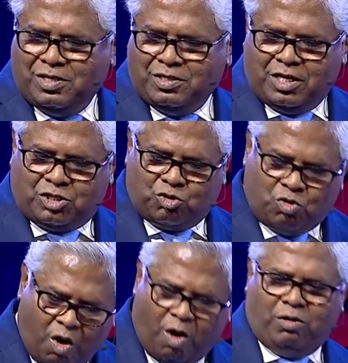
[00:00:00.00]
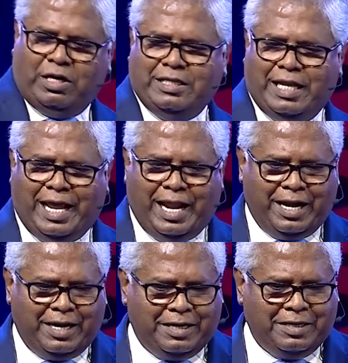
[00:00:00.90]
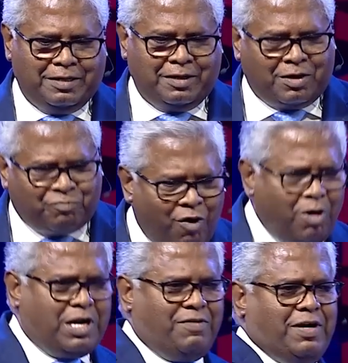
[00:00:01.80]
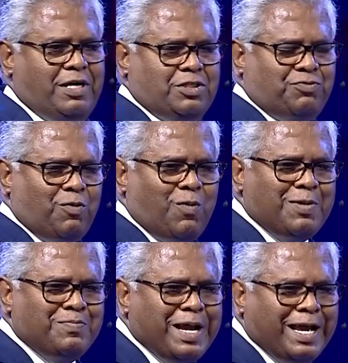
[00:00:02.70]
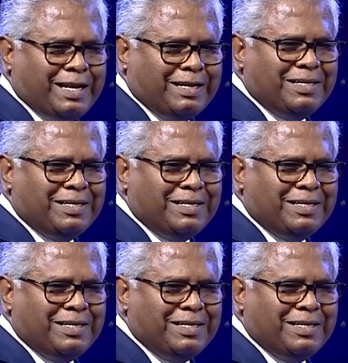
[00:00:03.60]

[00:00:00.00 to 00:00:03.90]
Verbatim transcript: There's gold in the land, four rivers for one man,